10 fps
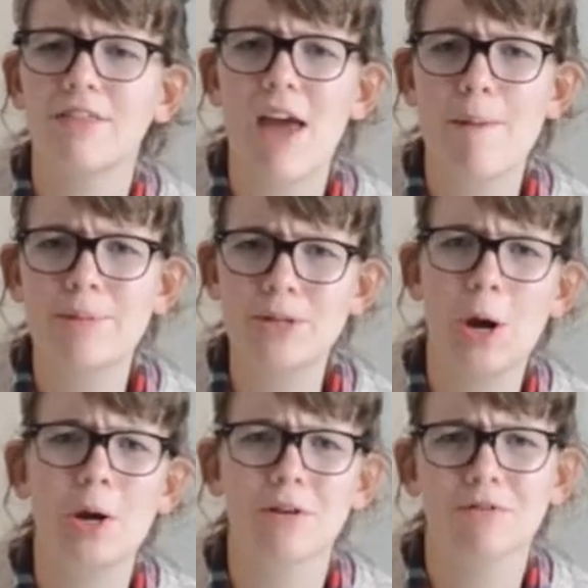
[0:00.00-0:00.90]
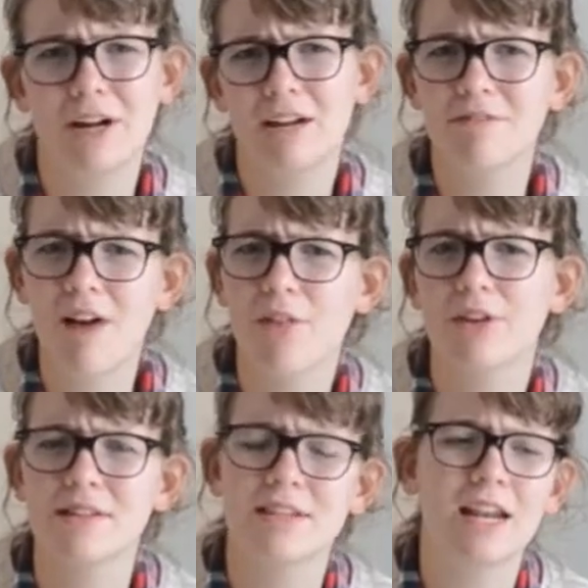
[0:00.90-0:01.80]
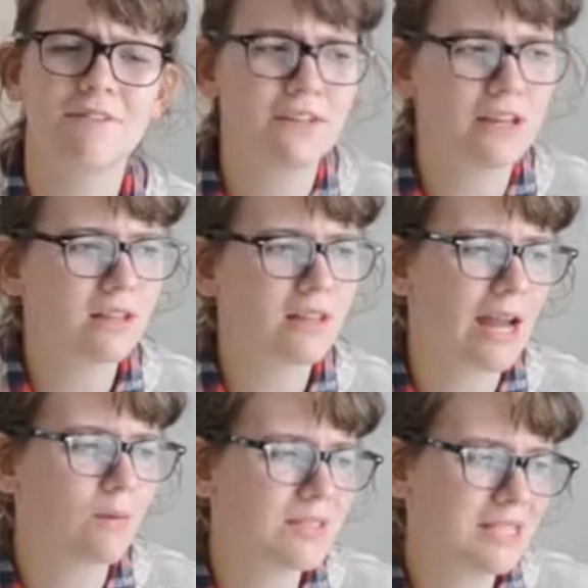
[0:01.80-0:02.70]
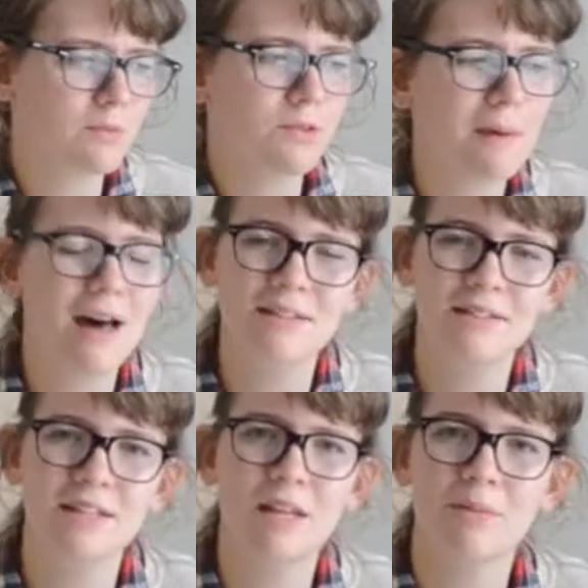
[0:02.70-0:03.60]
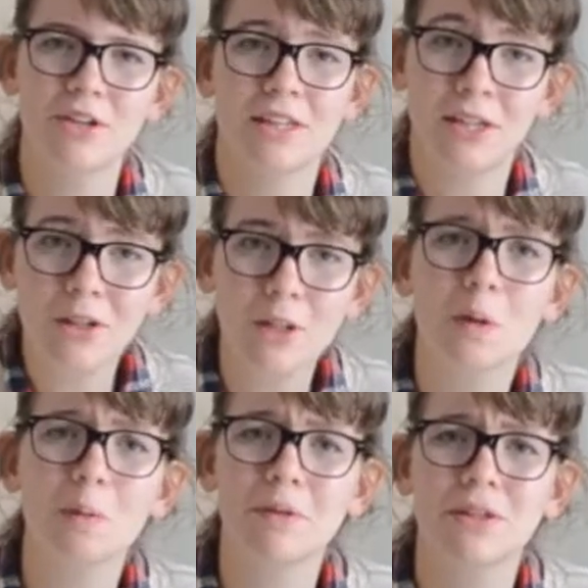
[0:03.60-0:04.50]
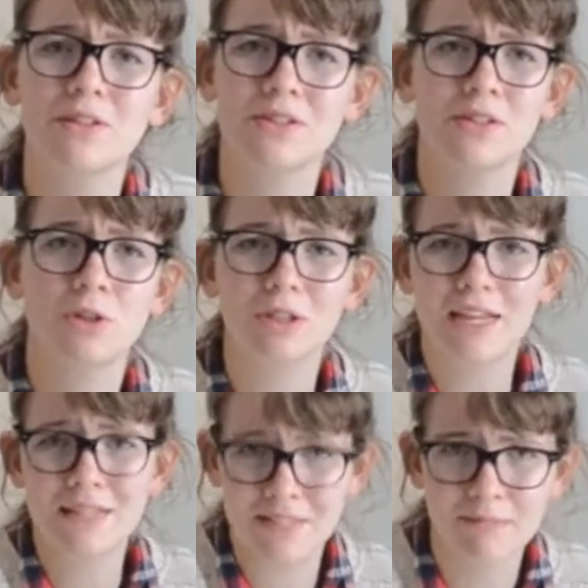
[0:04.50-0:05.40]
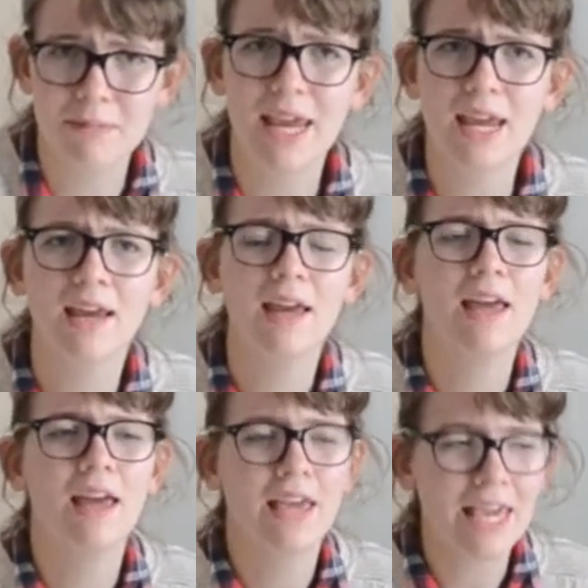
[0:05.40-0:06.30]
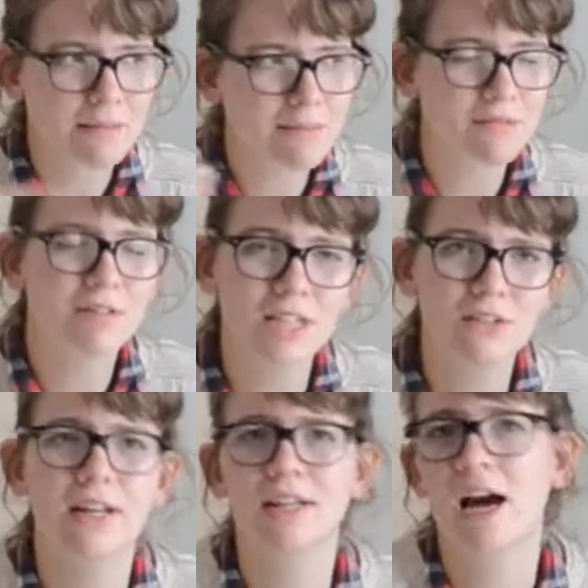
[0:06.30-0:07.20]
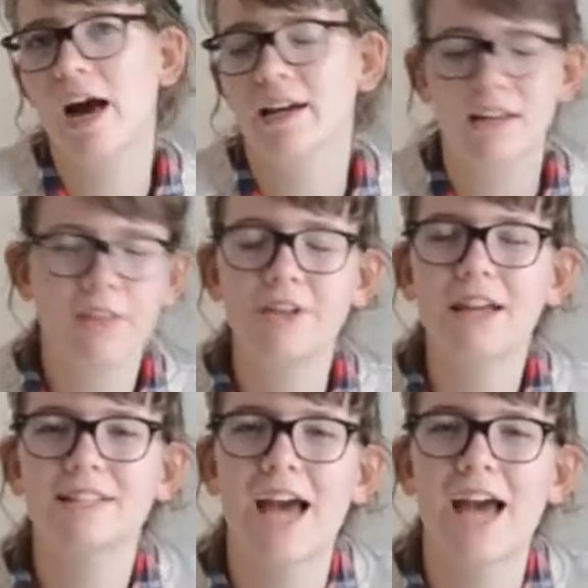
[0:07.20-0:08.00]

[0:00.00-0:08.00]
the epitome of grandfatherness, and I feel like once he moves past his I'm gonna kill you all because you're less than me, he can be a really great guy. The next